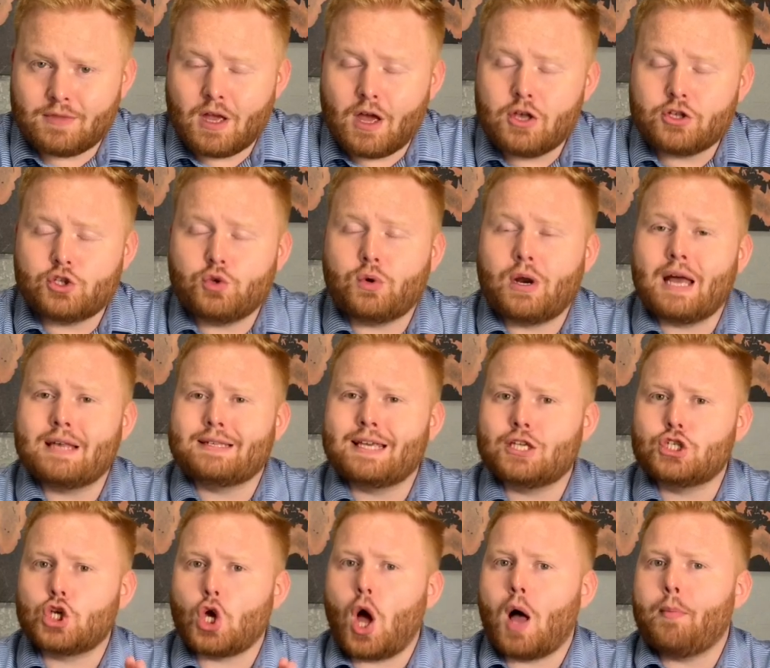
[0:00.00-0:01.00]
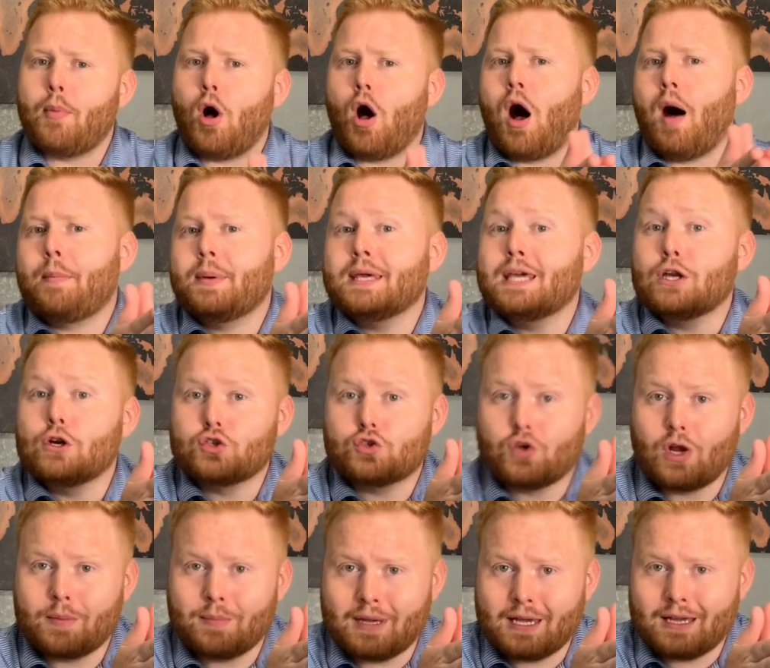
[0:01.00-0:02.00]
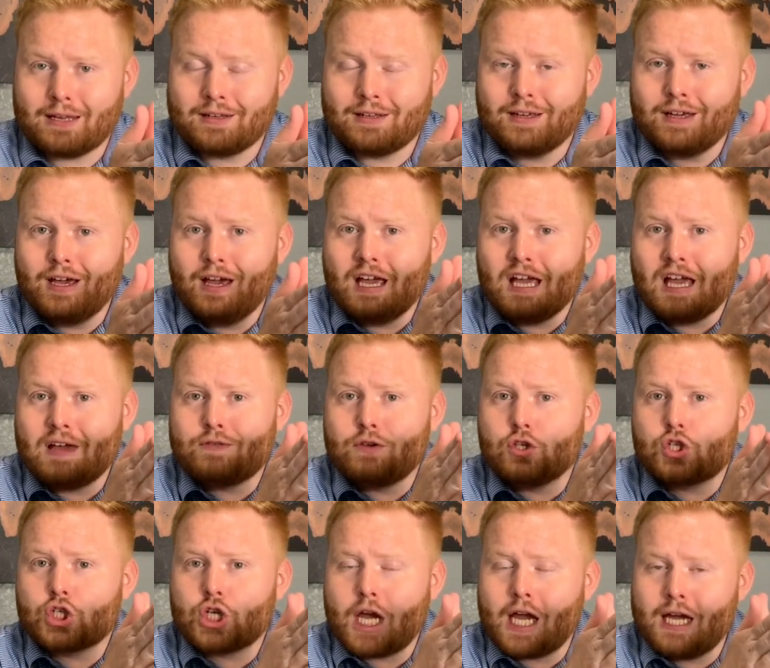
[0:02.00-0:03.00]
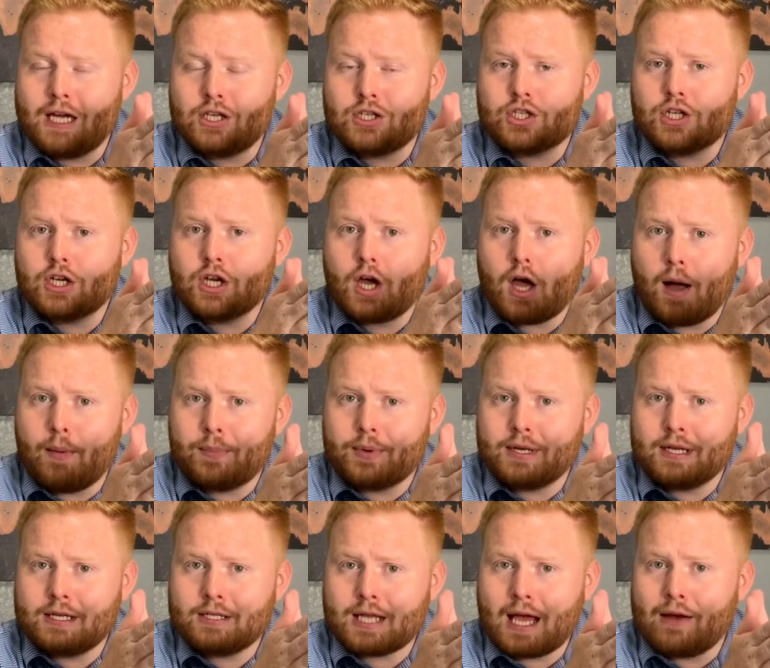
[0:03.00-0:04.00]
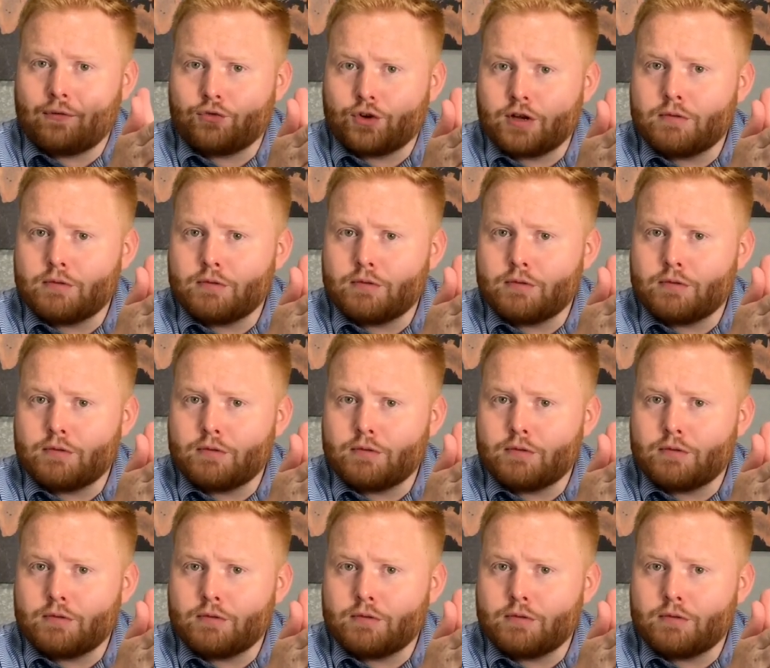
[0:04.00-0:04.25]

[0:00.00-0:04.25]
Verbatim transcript: So when I say job hopping, here's what I mean. If you change companies every